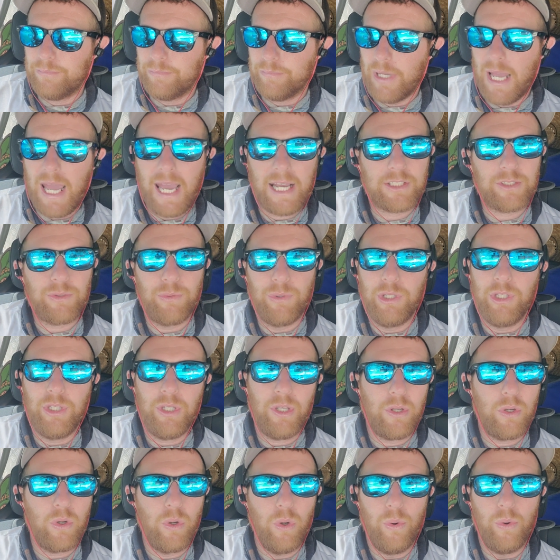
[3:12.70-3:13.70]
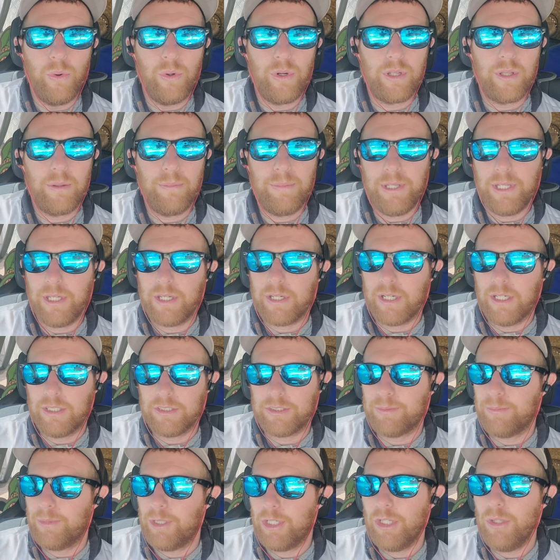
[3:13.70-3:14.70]
acts really cool. It could be a
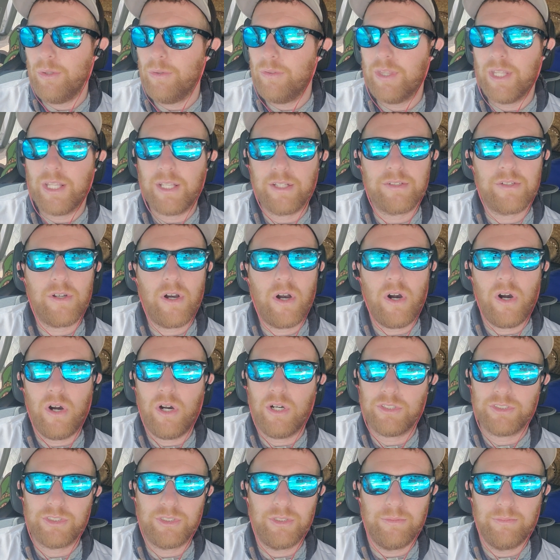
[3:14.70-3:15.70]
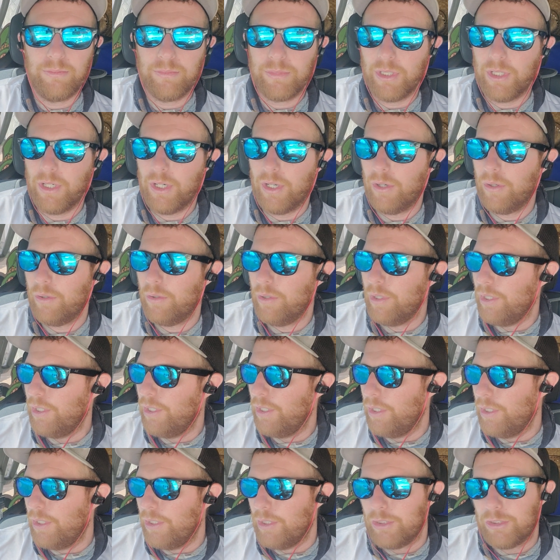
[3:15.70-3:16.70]
customer that you think's awesome, you know,
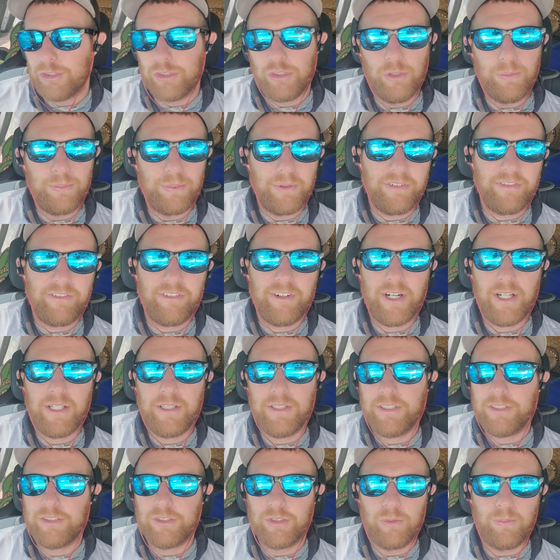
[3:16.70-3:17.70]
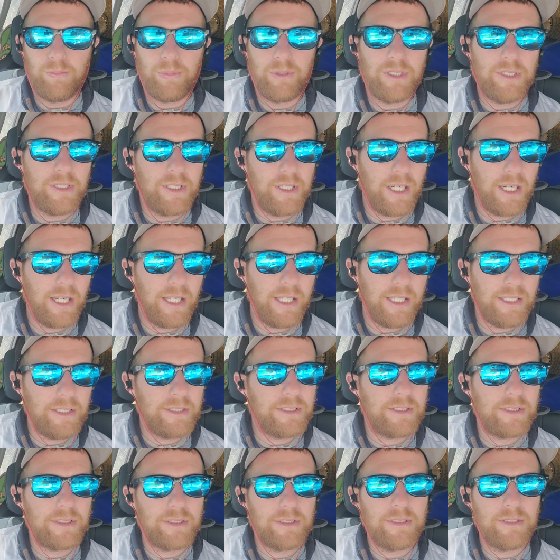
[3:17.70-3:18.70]
super friendly, super
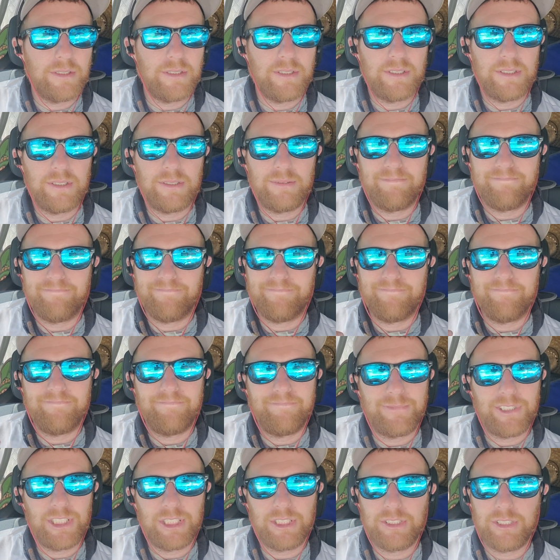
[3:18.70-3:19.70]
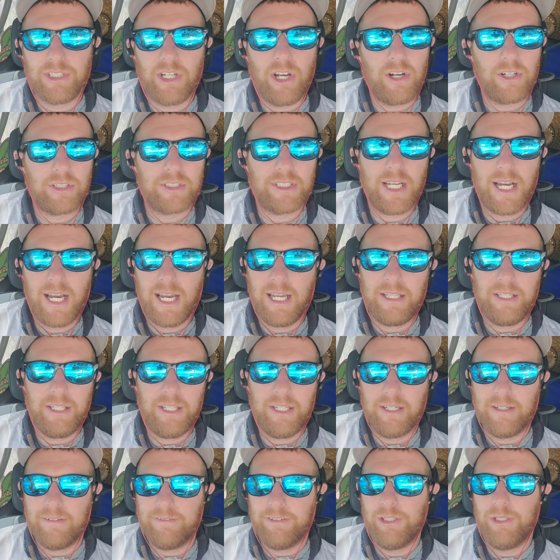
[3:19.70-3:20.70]
nice, just talks
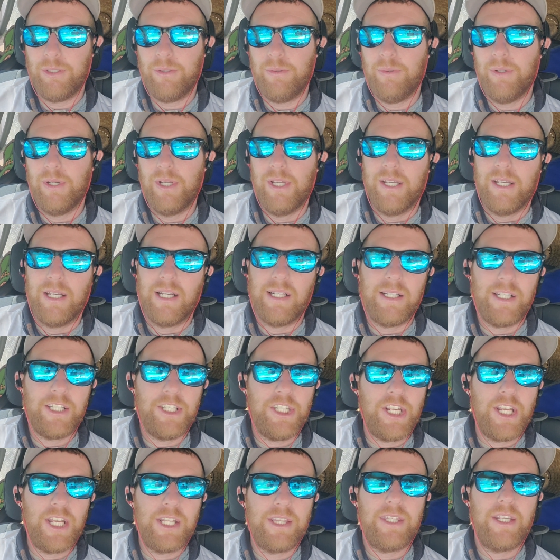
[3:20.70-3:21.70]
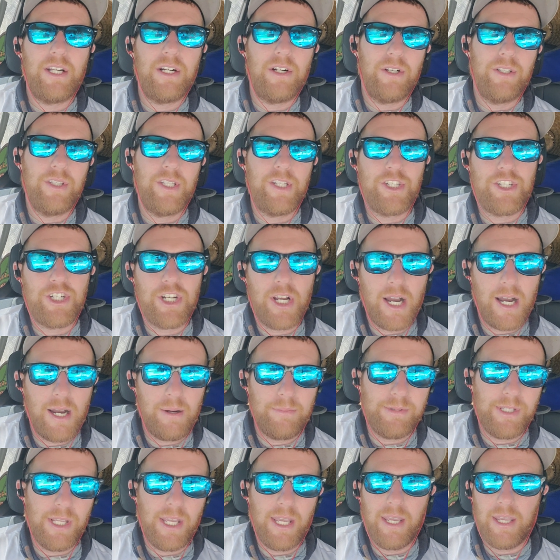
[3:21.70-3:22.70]
highly of you. And then you get there on the
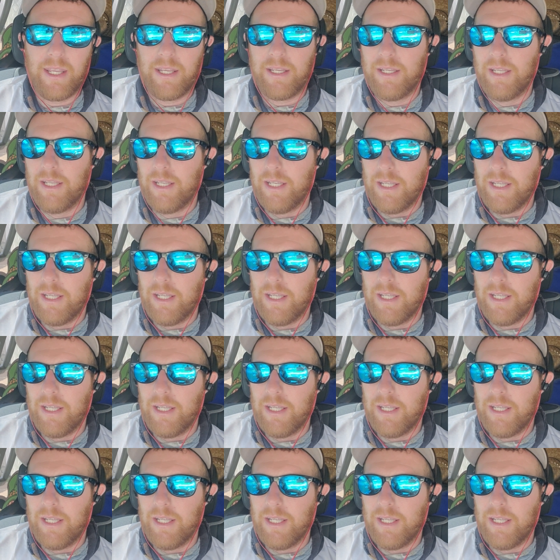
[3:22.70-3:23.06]
job day